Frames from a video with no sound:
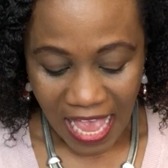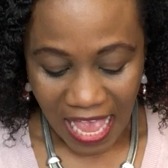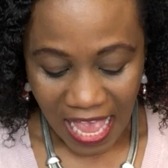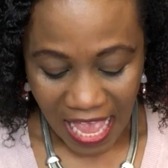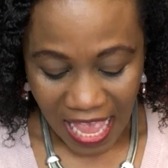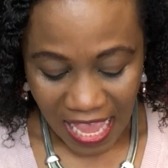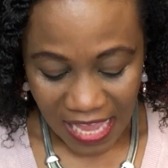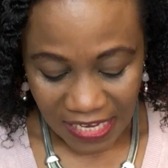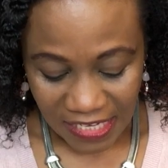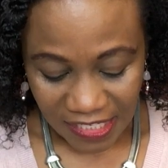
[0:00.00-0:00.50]

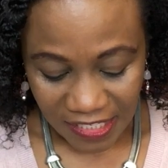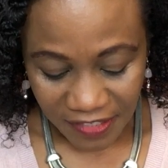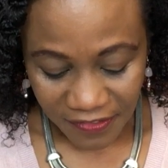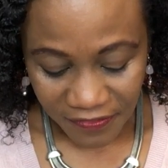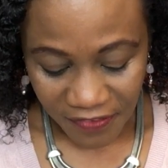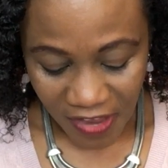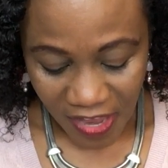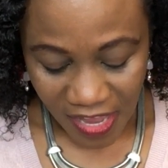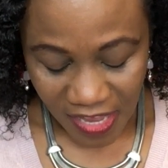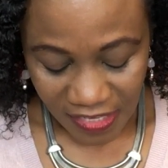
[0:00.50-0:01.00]
and
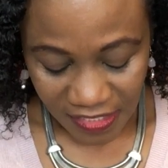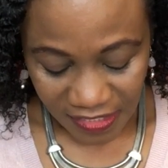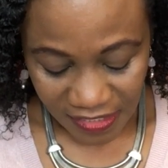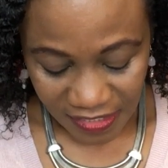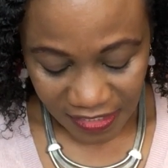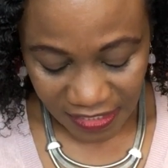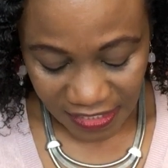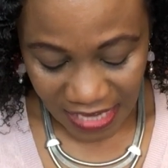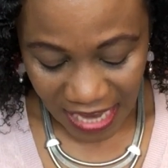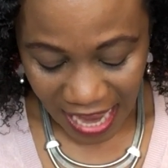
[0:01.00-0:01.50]
verse
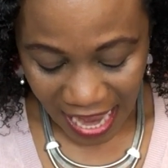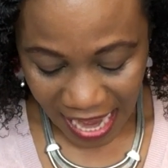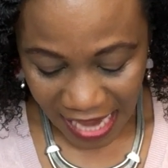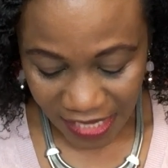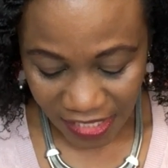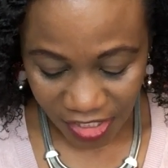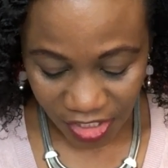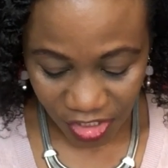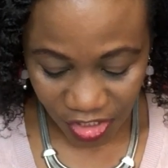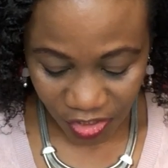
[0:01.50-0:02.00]

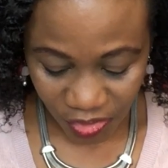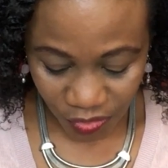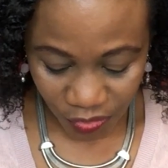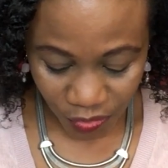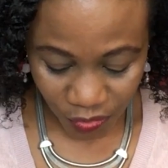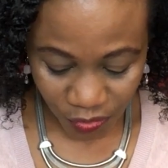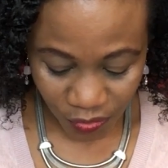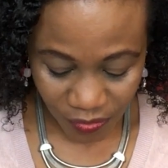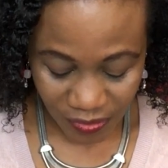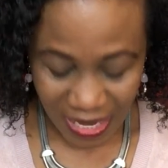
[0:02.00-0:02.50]
10
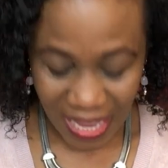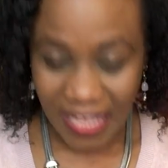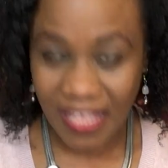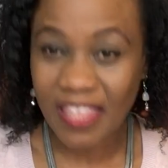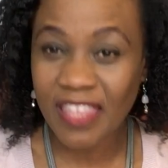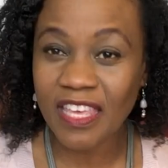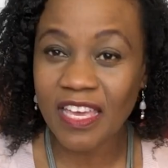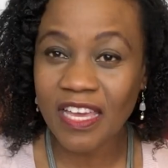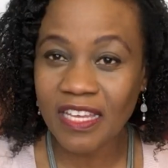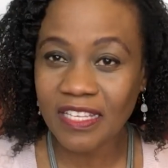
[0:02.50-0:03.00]
to like
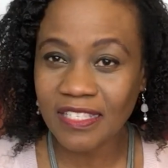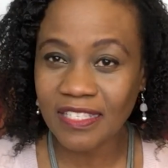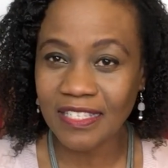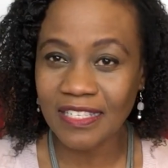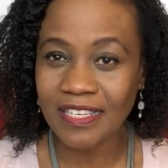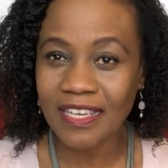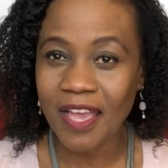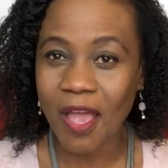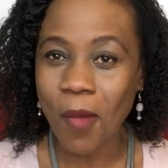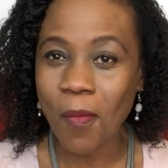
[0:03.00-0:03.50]
30.
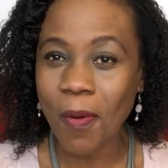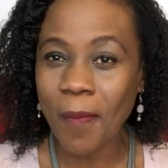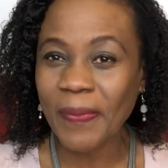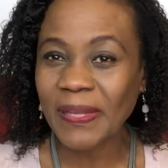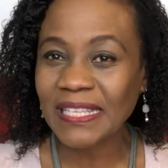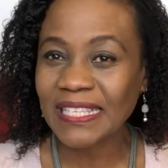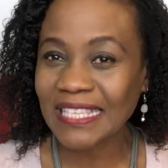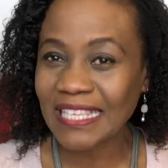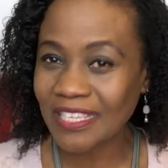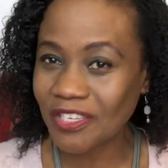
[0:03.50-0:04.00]
Well,
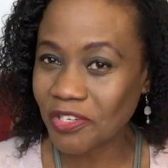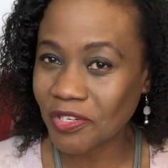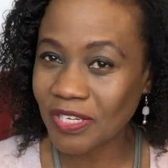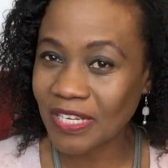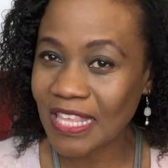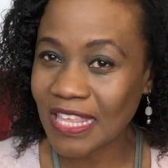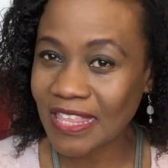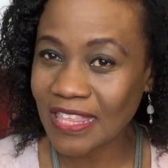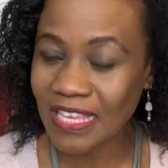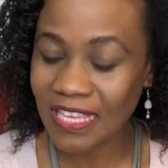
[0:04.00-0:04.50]
particularly
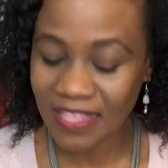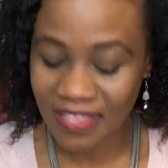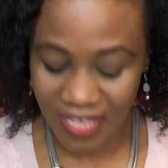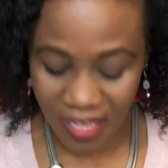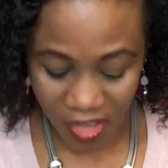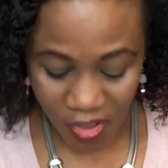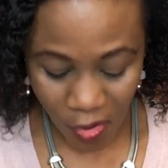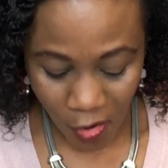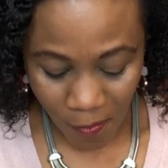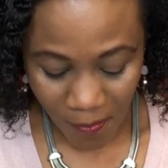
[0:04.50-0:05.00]
the thing that
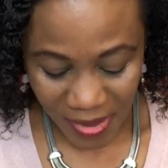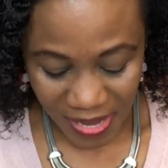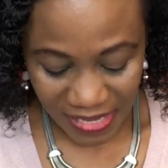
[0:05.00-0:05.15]
caught my